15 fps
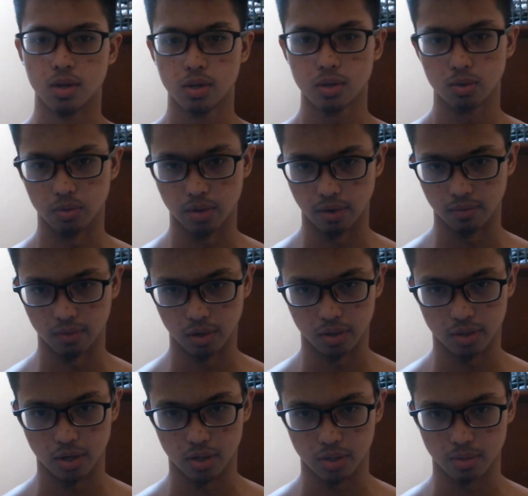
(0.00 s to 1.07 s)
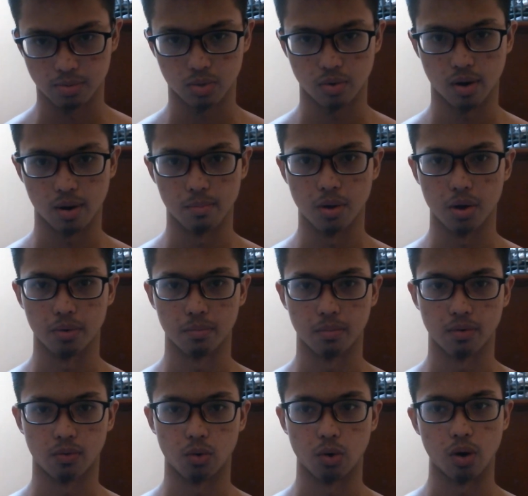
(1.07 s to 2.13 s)
So definitely hit that subscribe button
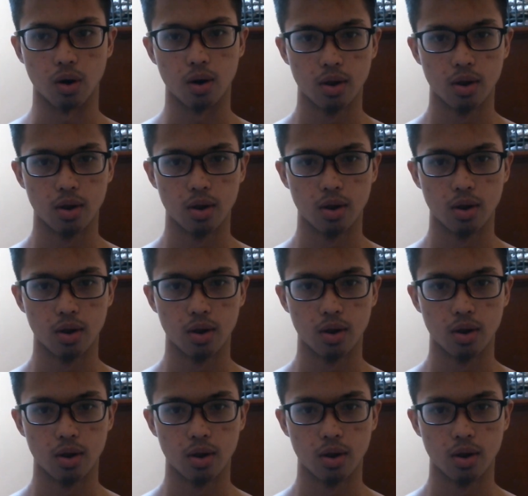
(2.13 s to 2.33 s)
before